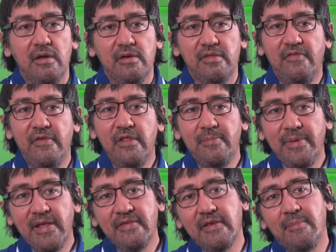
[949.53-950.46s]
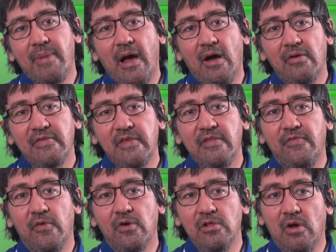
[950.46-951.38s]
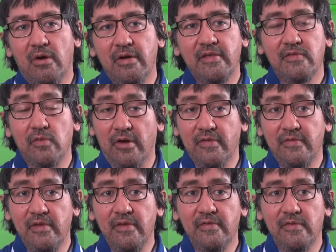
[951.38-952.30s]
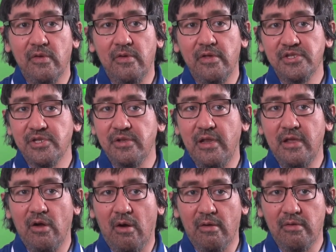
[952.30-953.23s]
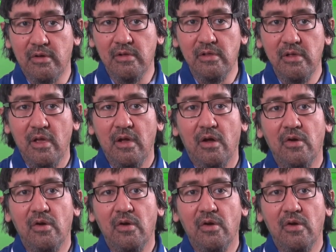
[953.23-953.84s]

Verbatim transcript: The Philippines abounds in folkloric sources, originally oral,